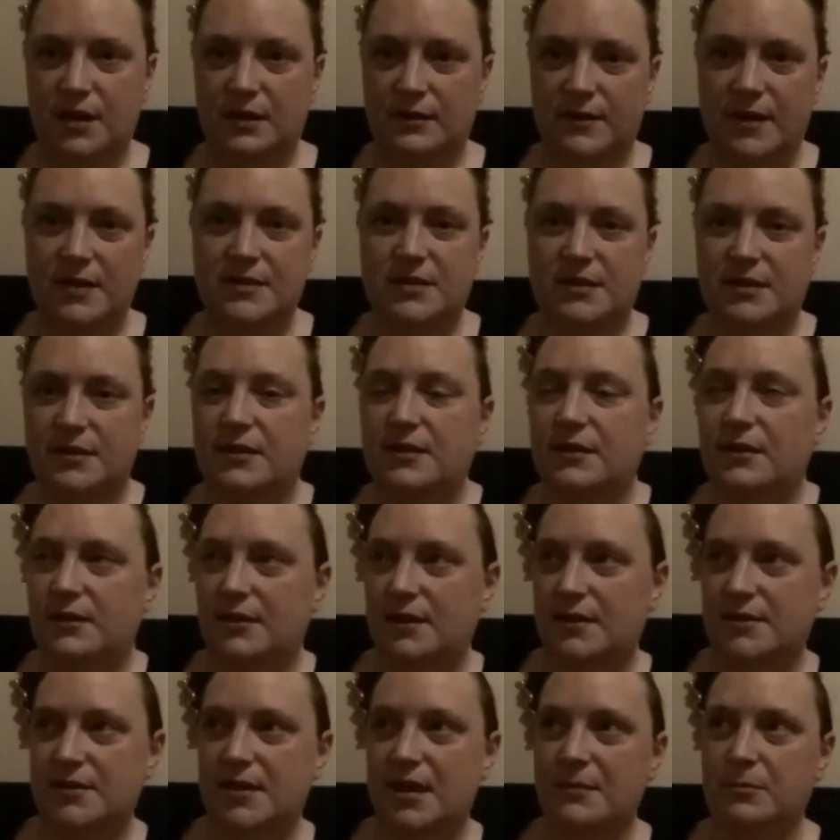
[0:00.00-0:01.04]
that's an
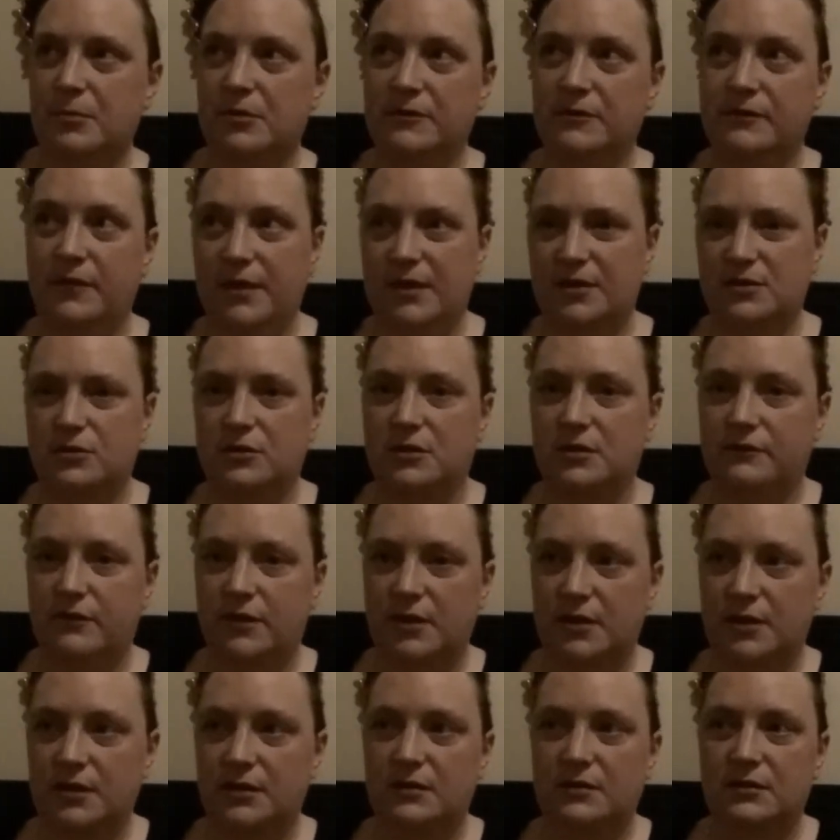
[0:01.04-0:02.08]
example of like sort of
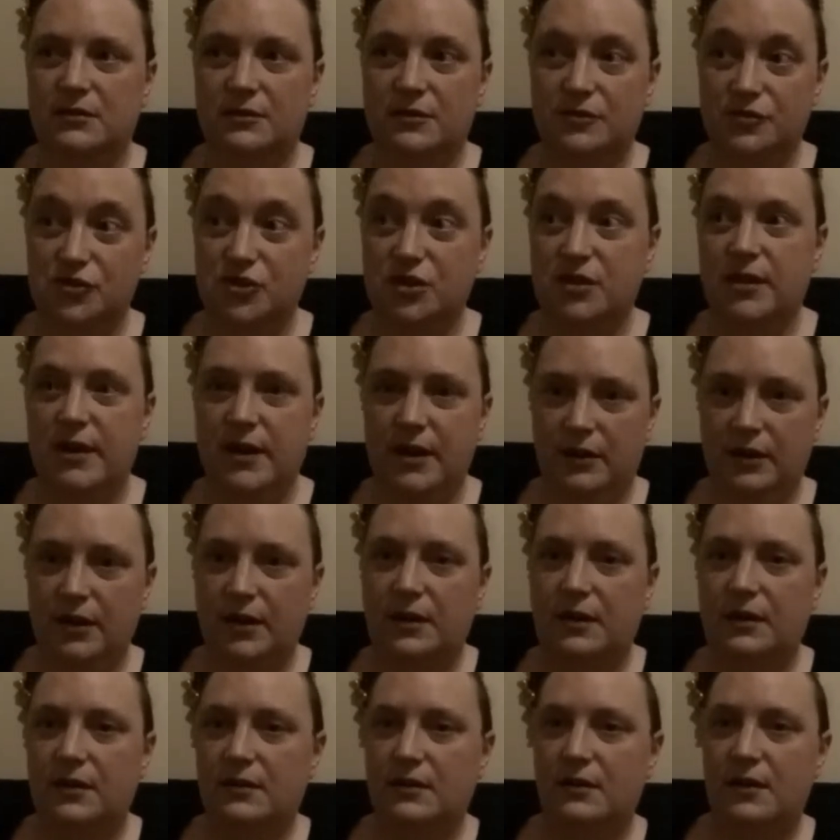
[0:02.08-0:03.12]
a
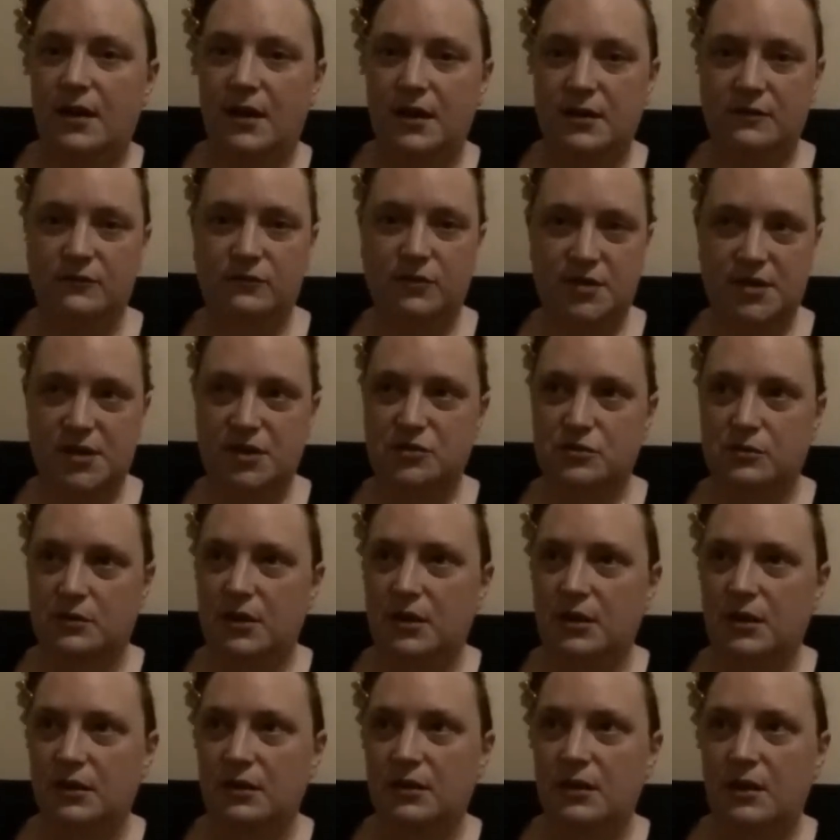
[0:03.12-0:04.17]
generic kind of
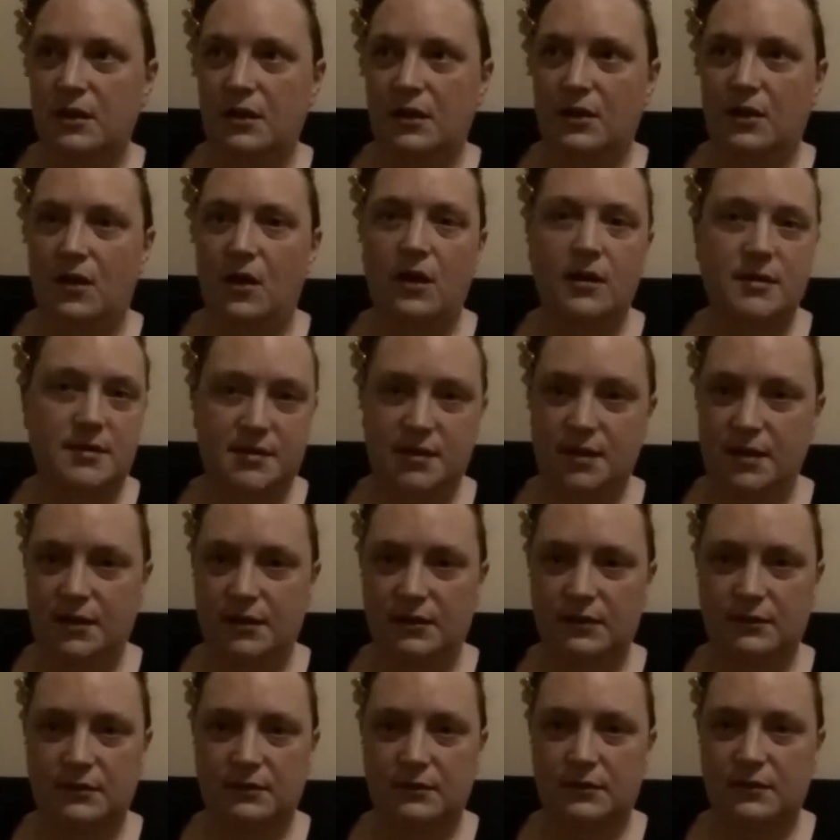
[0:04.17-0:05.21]
residual
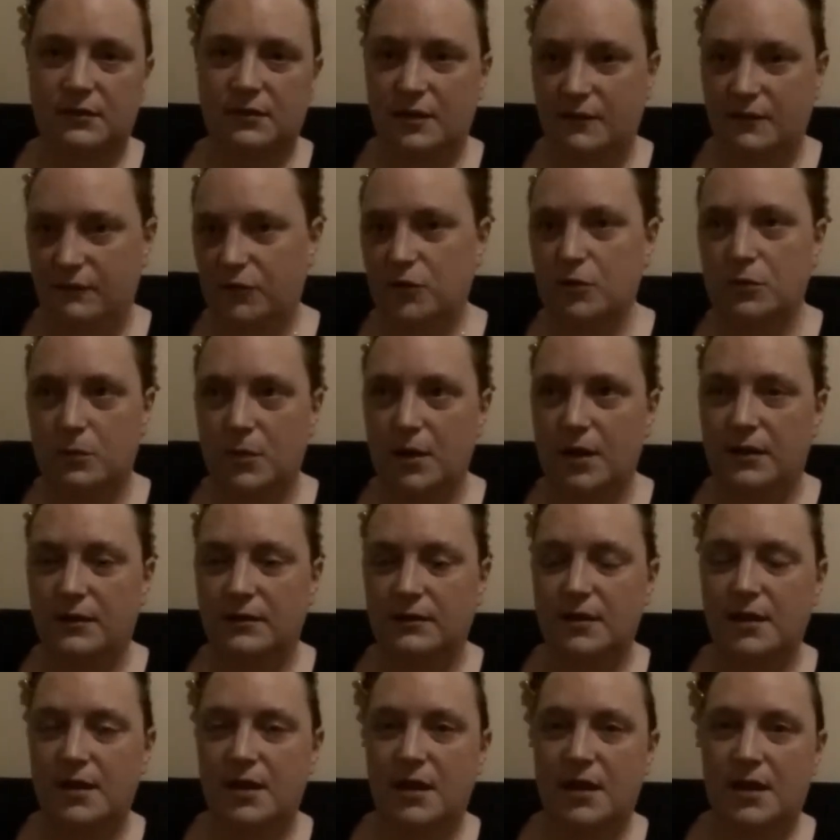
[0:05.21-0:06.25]
haunting, if you will,
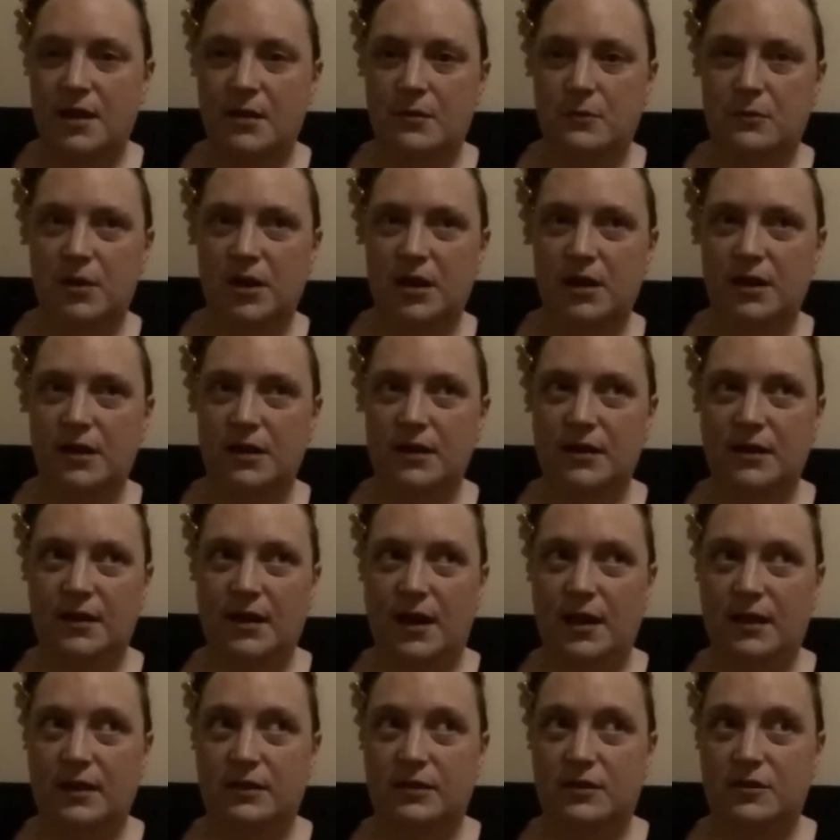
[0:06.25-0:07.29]
where
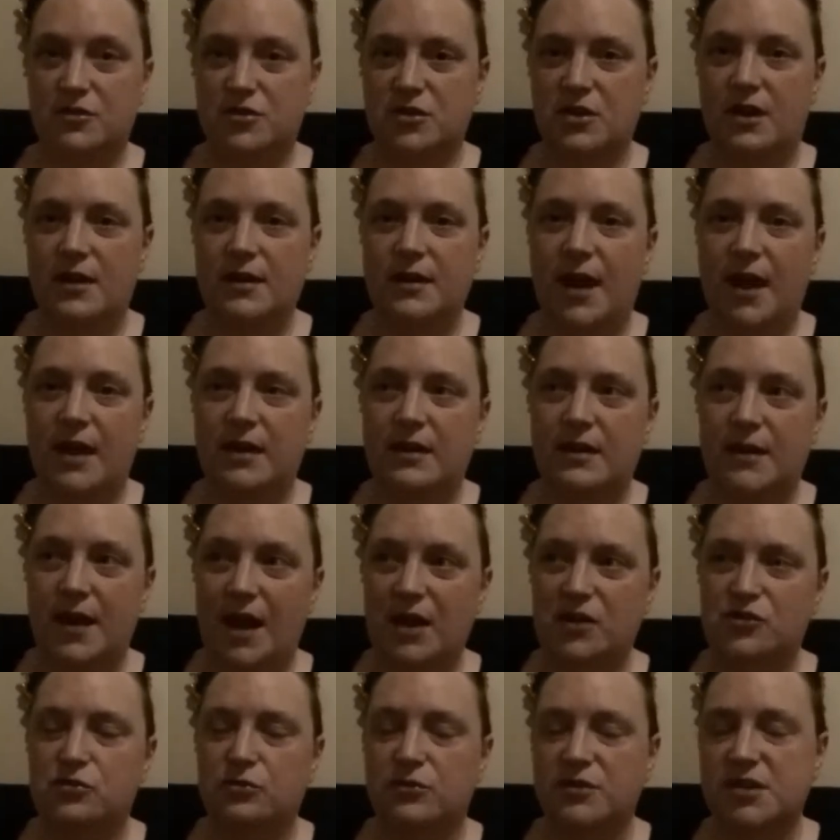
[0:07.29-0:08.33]
there's not an
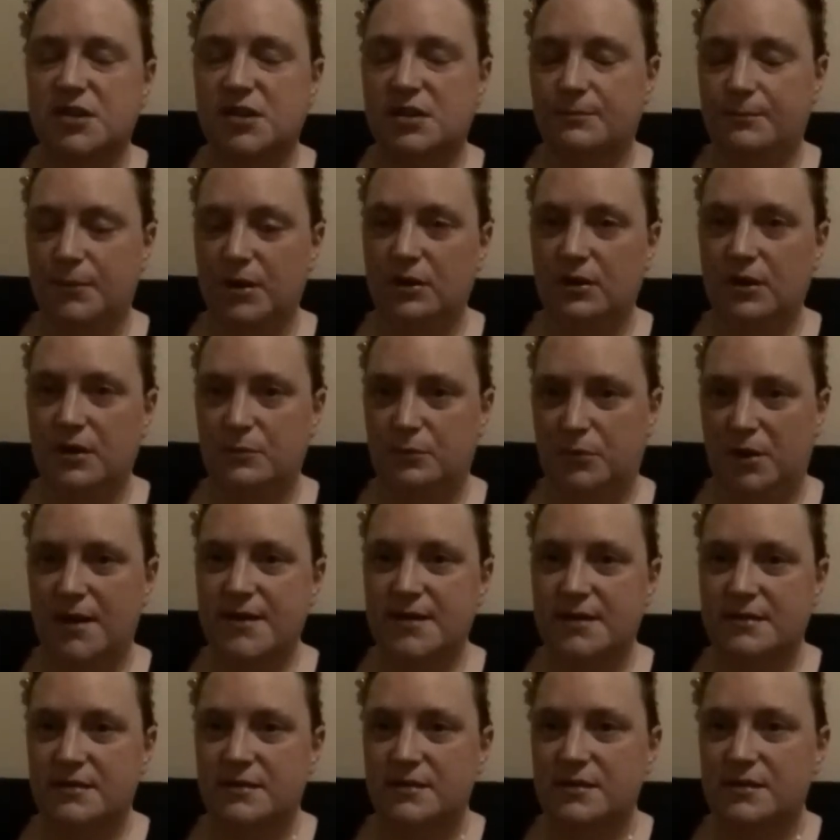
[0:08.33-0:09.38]
actual spirit
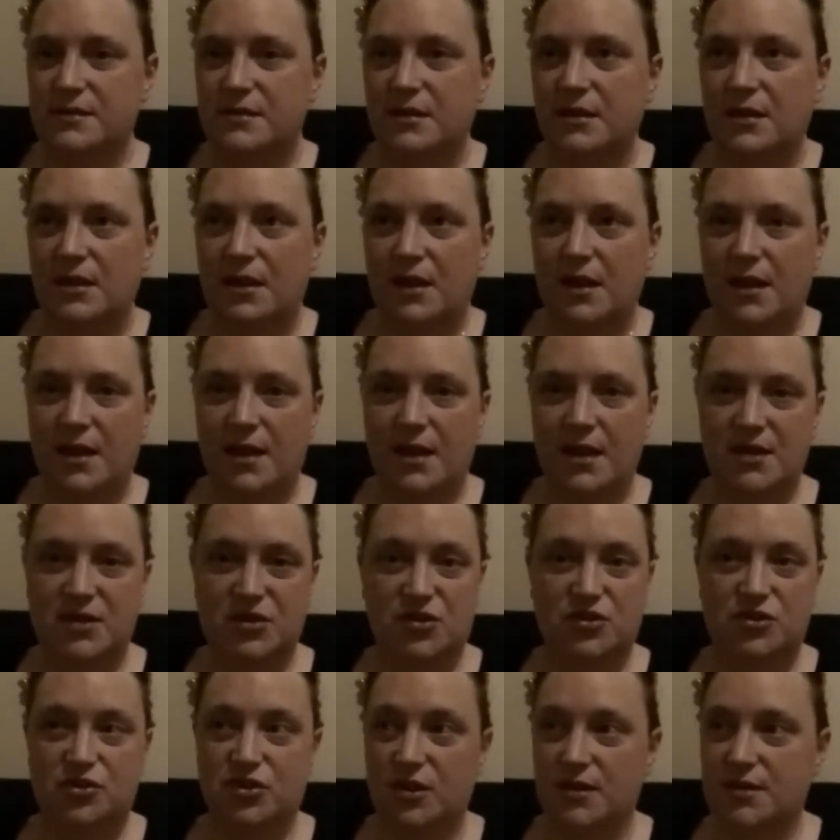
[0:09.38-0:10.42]
present, it's
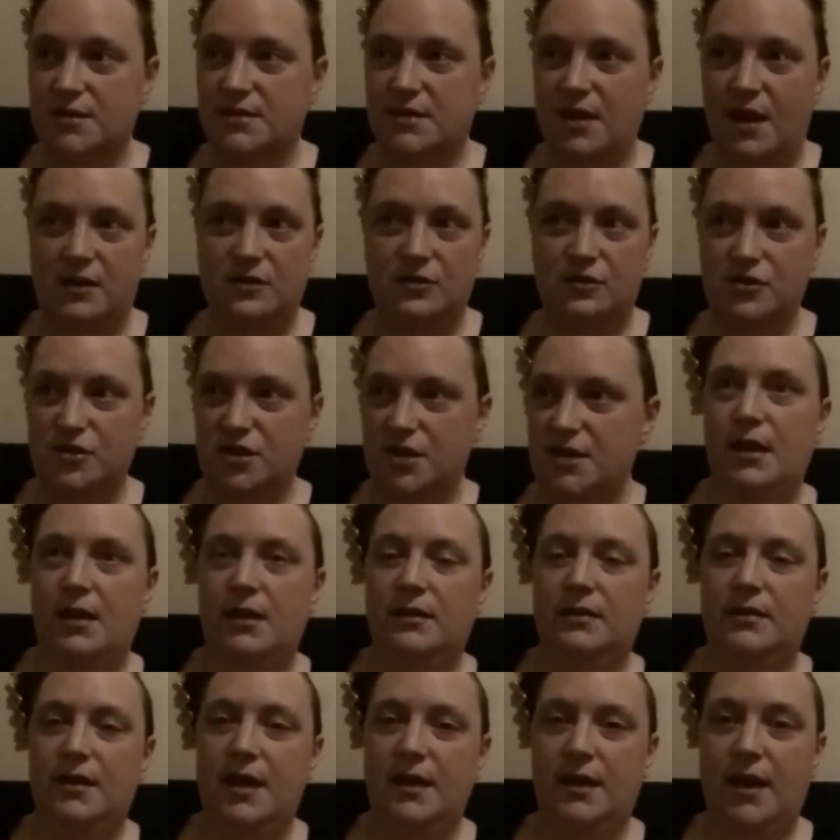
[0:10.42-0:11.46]
just energy
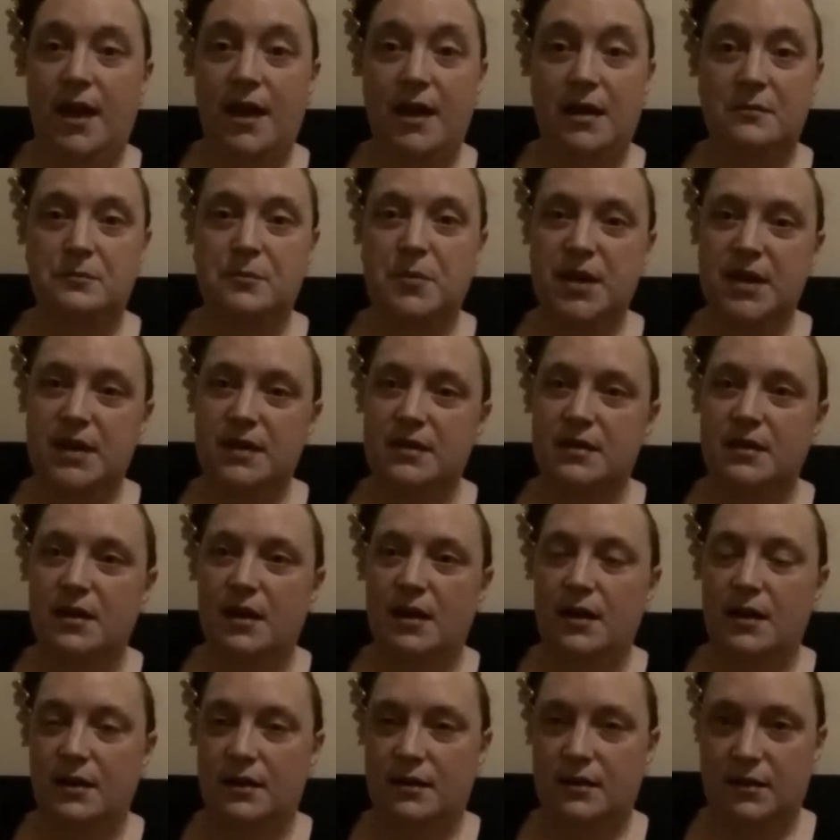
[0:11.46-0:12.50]
that can be
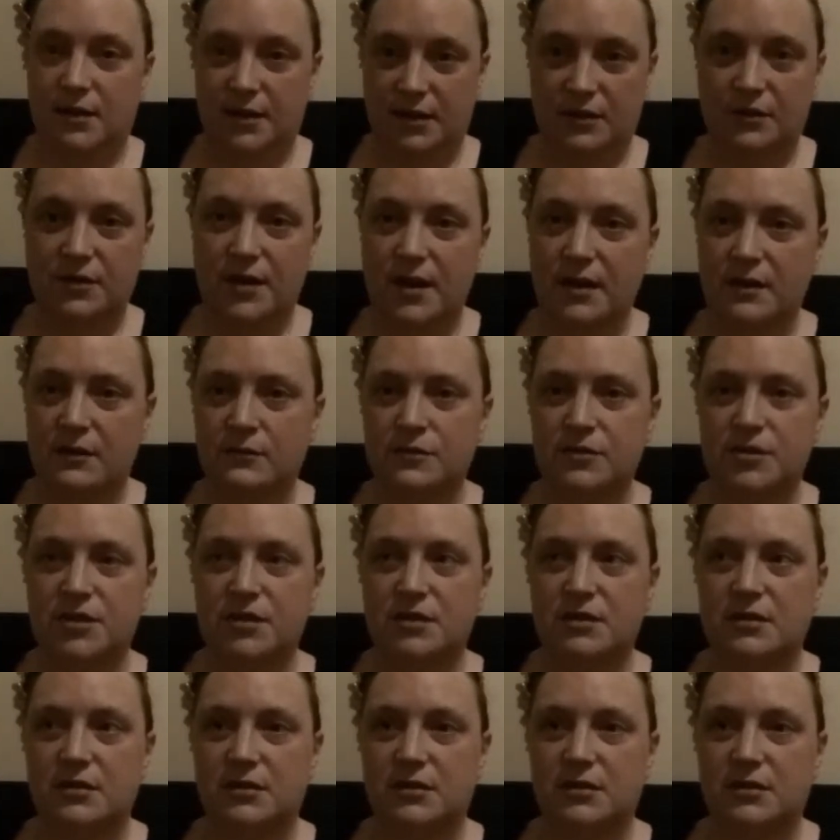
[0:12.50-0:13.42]
cleared out,